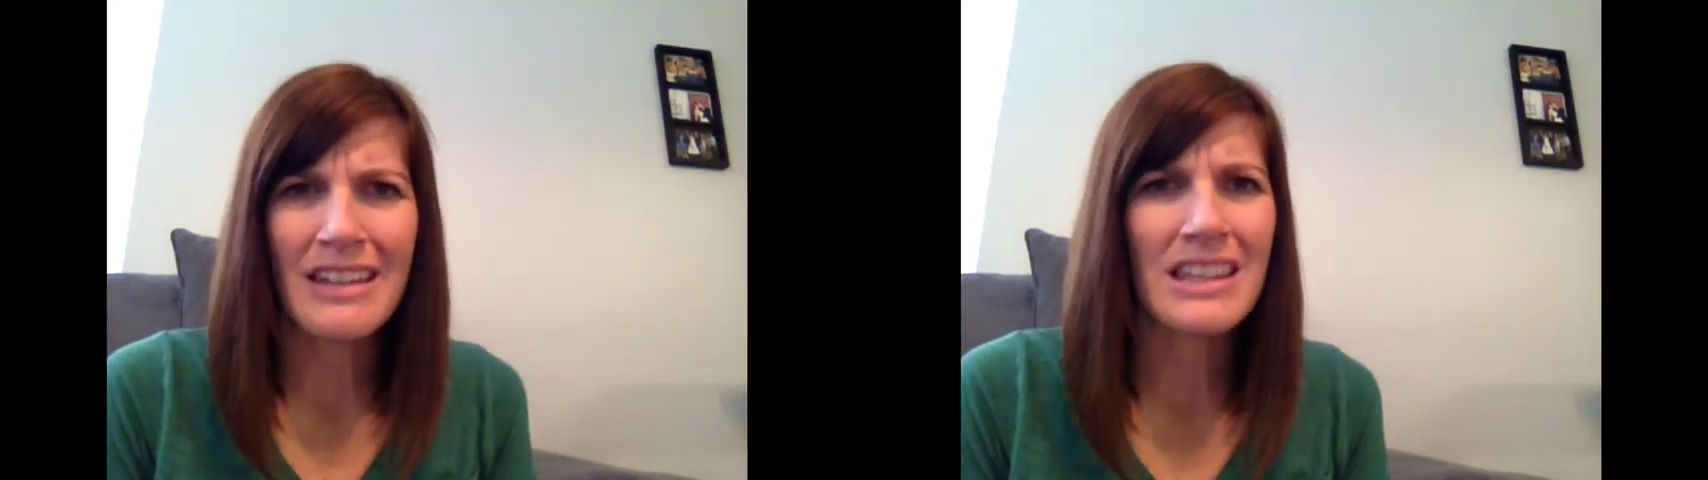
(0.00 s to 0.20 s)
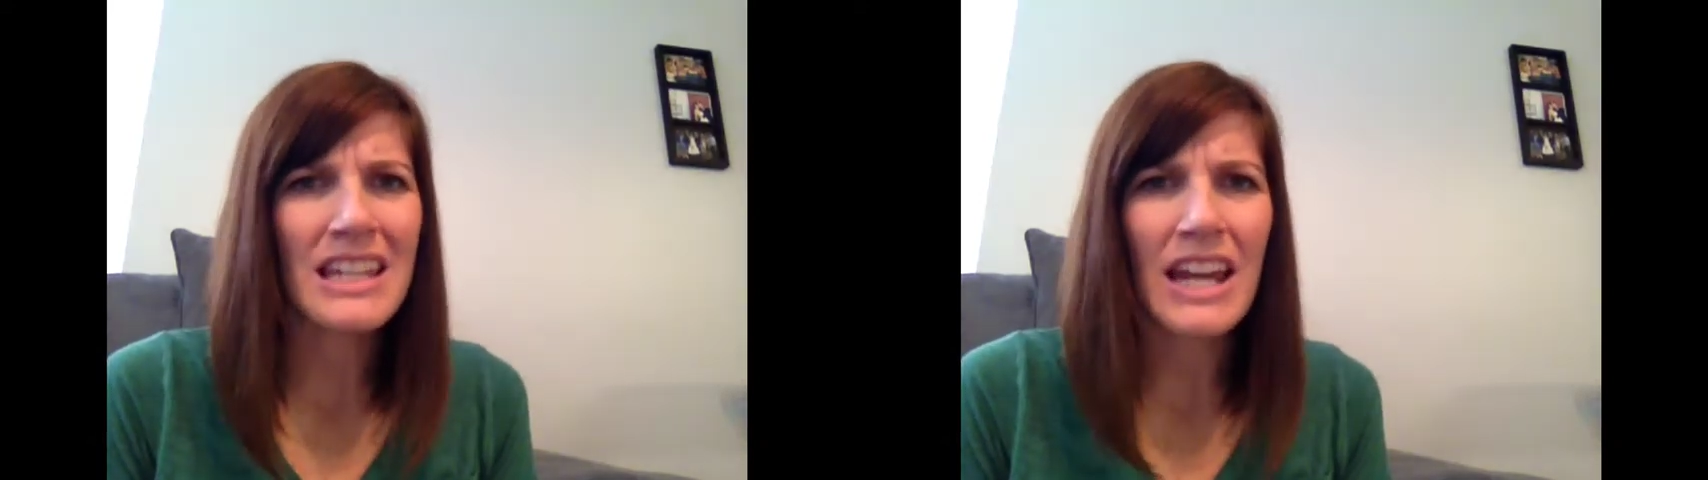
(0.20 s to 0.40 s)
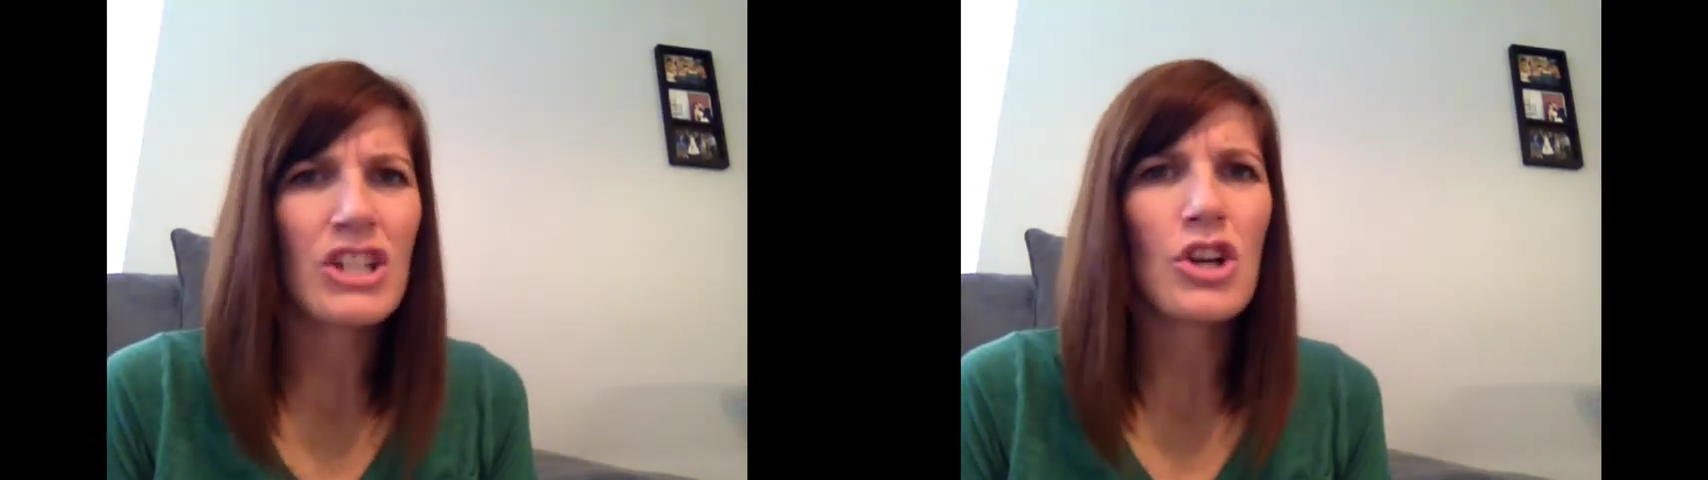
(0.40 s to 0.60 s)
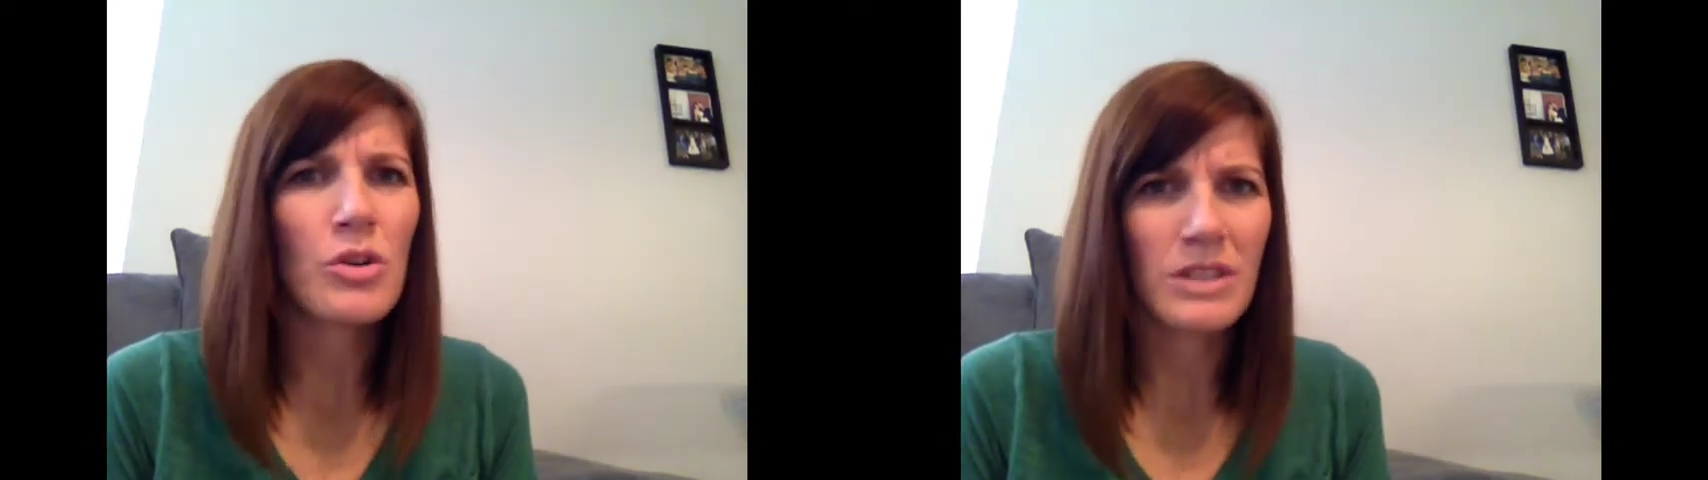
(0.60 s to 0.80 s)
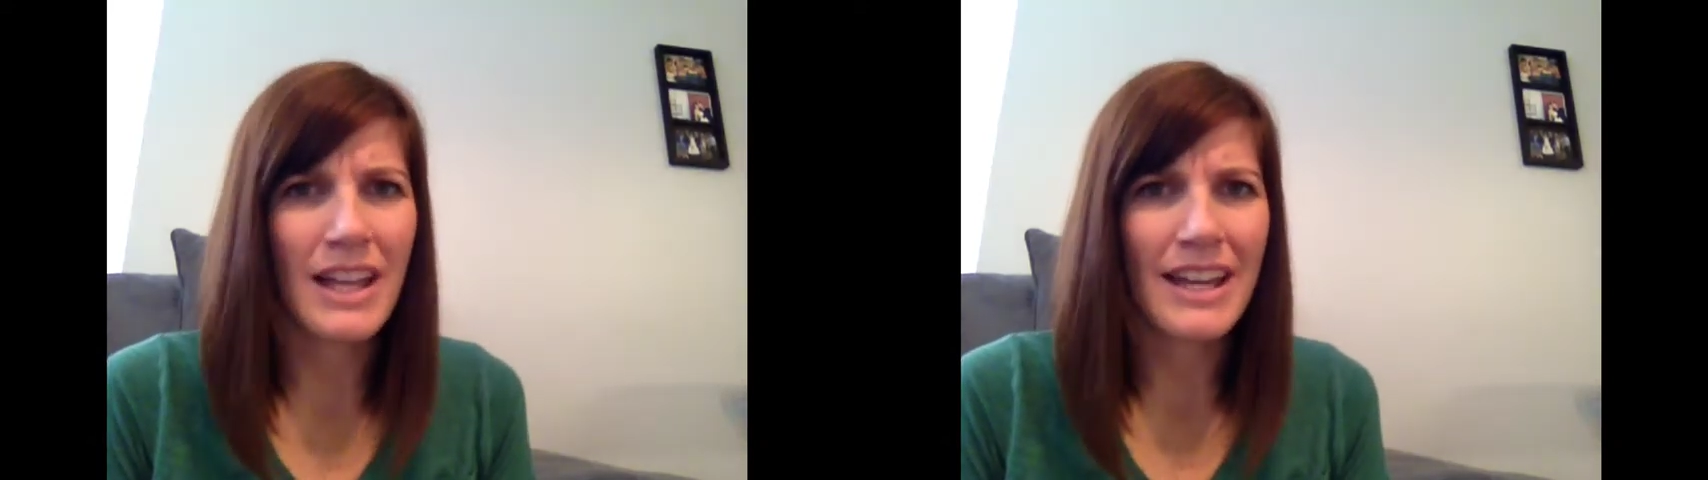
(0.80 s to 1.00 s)
that I
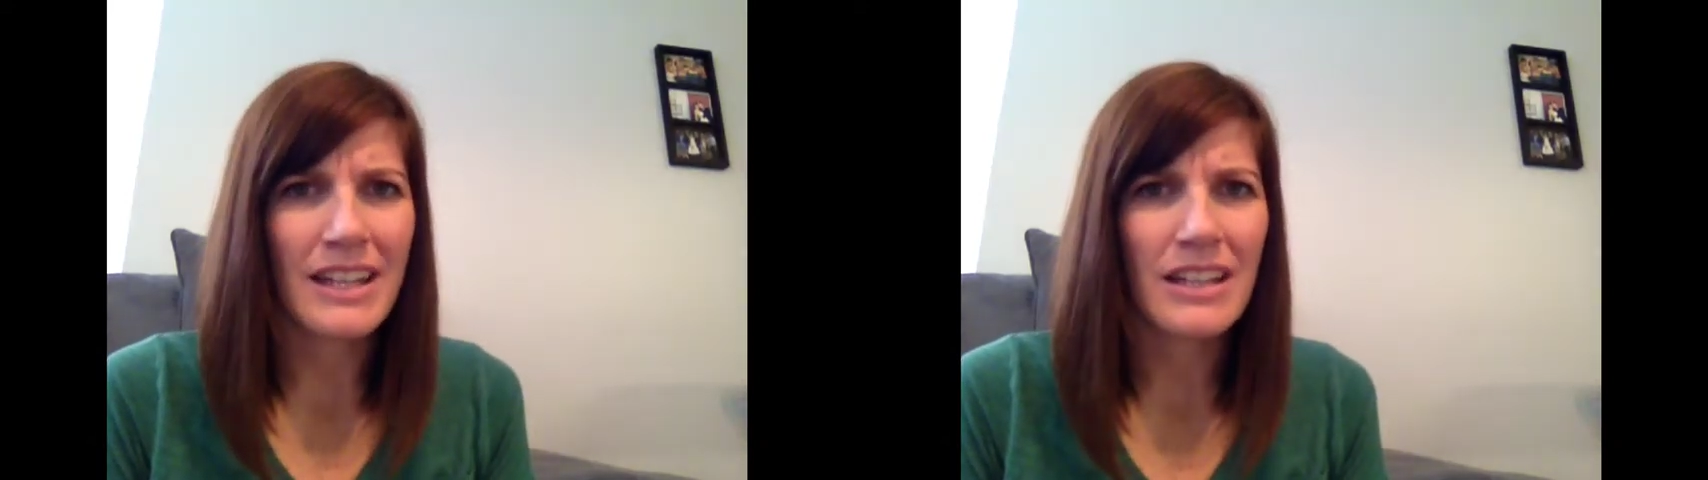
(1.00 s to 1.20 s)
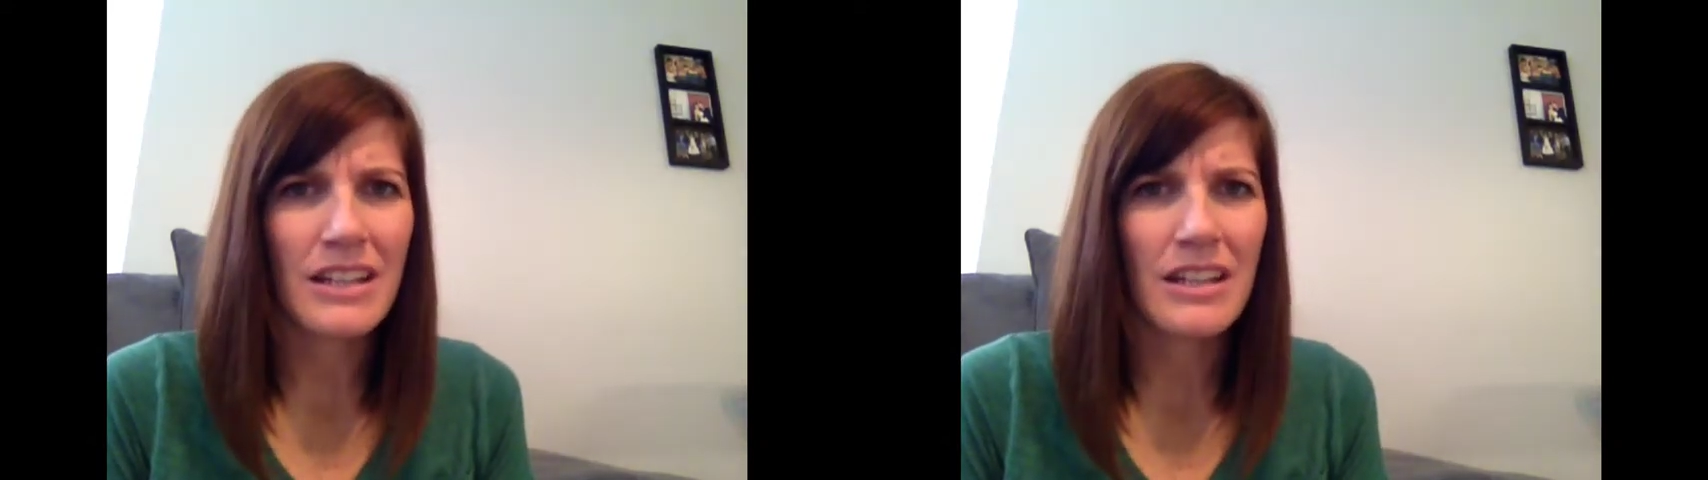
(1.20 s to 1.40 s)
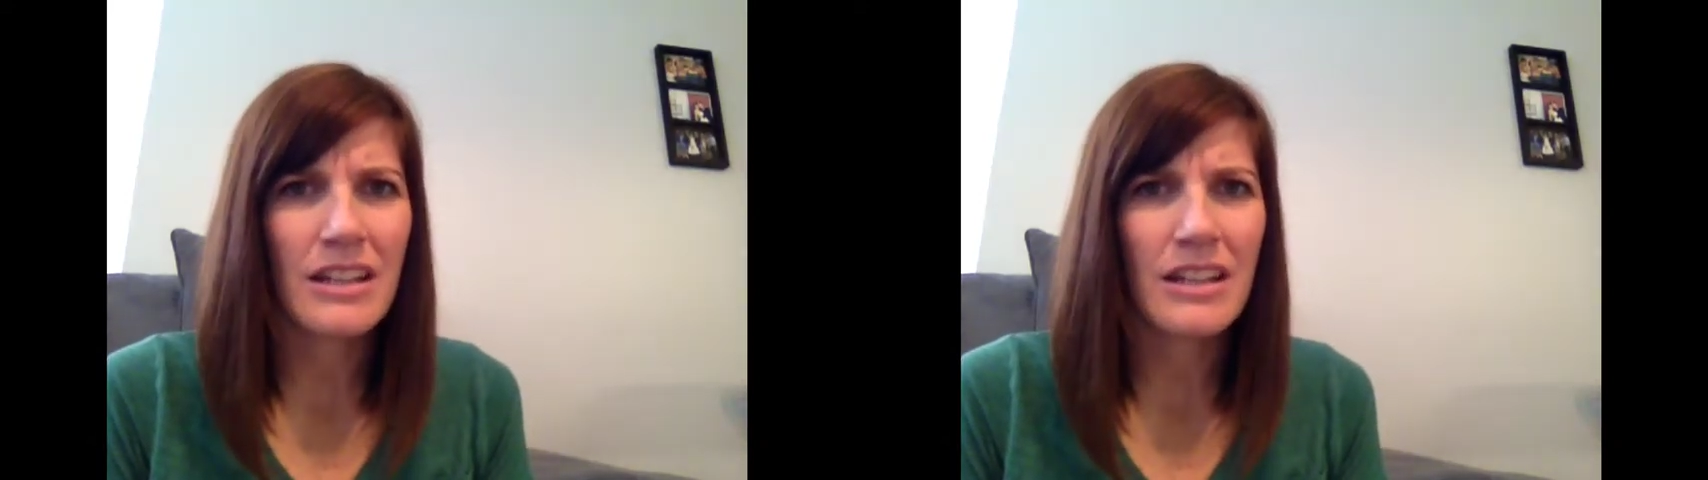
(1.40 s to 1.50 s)
don't like,